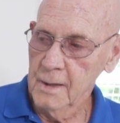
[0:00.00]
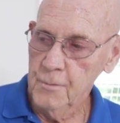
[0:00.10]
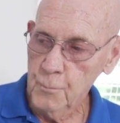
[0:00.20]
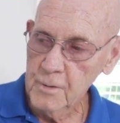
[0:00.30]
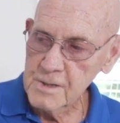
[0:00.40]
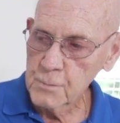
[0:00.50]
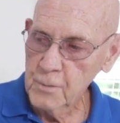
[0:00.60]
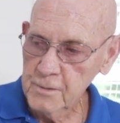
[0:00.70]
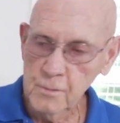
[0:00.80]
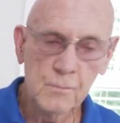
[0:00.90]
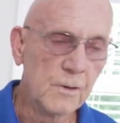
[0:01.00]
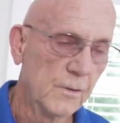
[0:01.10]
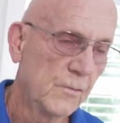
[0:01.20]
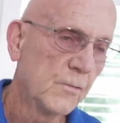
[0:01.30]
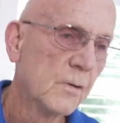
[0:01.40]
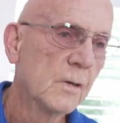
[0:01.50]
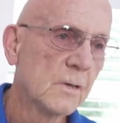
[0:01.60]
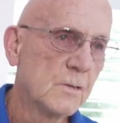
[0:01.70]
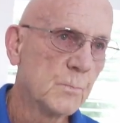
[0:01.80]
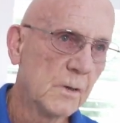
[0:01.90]
The reason we do this
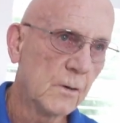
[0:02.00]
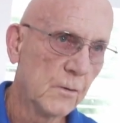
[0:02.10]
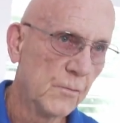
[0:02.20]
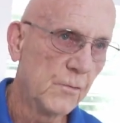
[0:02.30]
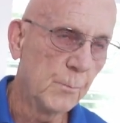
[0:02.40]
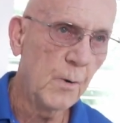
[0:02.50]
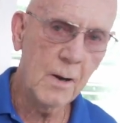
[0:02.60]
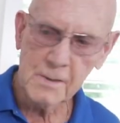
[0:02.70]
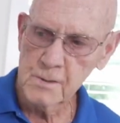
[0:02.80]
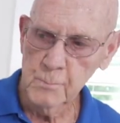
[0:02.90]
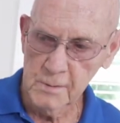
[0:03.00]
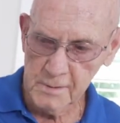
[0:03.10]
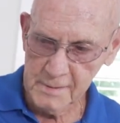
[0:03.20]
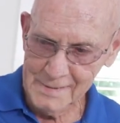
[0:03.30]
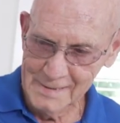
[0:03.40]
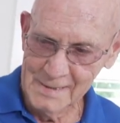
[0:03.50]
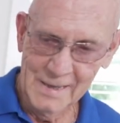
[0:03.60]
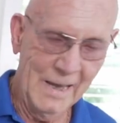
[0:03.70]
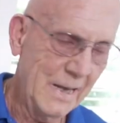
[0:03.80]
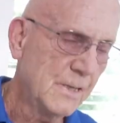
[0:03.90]
is because approximately
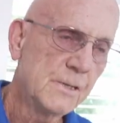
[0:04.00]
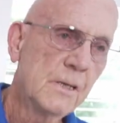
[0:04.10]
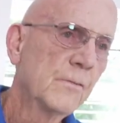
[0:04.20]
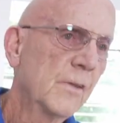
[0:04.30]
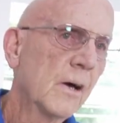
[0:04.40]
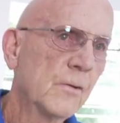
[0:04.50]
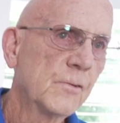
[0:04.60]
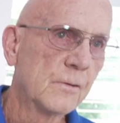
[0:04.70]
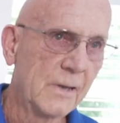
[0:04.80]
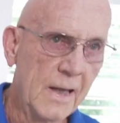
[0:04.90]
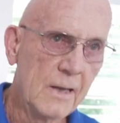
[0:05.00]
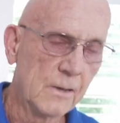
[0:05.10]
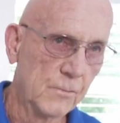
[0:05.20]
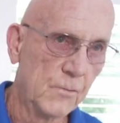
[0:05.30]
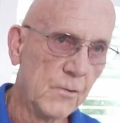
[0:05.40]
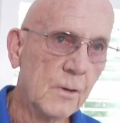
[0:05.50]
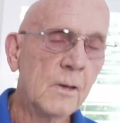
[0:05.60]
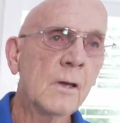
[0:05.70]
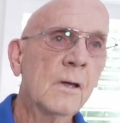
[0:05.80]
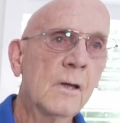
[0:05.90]
8 to 10,000 gallons
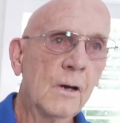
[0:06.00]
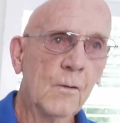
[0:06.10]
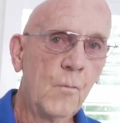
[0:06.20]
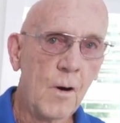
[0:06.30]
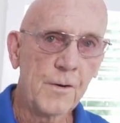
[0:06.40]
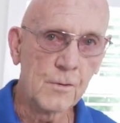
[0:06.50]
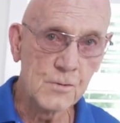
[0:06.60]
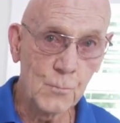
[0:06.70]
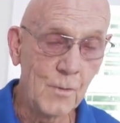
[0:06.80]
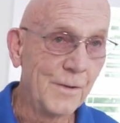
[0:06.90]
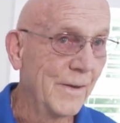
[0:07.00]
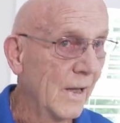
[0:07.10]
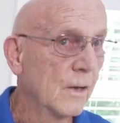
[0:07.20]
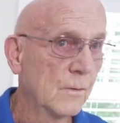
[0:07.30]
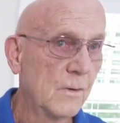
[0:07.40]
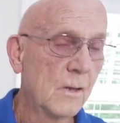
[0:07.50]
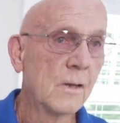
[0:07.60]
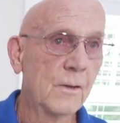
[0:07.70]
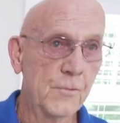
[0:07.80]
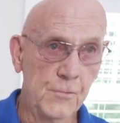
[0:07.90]
of water is run down
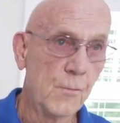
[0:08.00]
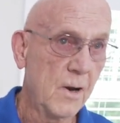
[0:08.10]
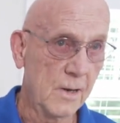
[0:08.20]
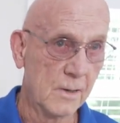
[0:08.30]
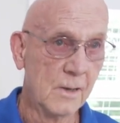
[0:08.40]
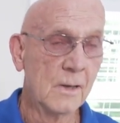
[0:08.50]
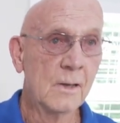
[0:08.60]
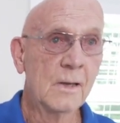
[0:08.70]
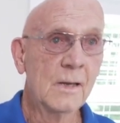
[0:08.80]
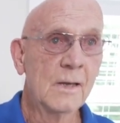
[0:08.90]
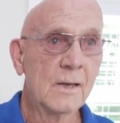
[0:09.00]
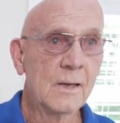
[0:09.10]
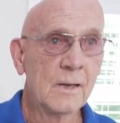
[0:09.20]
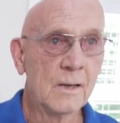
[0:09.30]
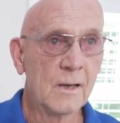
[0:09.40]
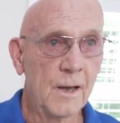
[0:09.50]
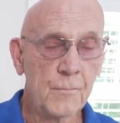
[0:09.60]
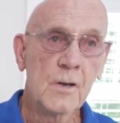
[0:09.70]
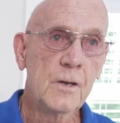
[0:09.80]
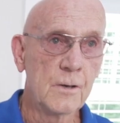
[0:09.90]
the drain
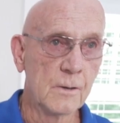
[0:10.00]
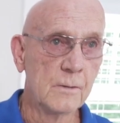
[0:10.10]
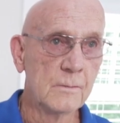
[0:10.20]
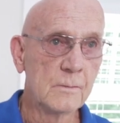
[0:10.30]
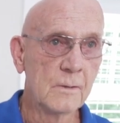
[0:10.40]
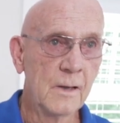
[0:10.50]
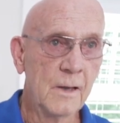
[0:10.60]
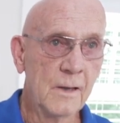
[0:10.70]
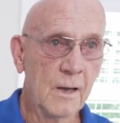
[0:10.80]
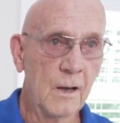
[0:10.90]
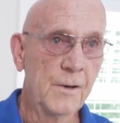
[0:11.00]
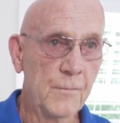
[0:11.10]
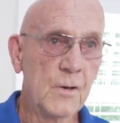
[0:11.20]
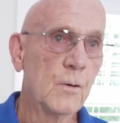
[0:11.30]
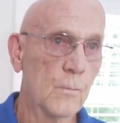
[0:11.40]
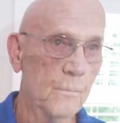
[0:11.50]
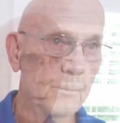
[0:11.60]
every year on every home.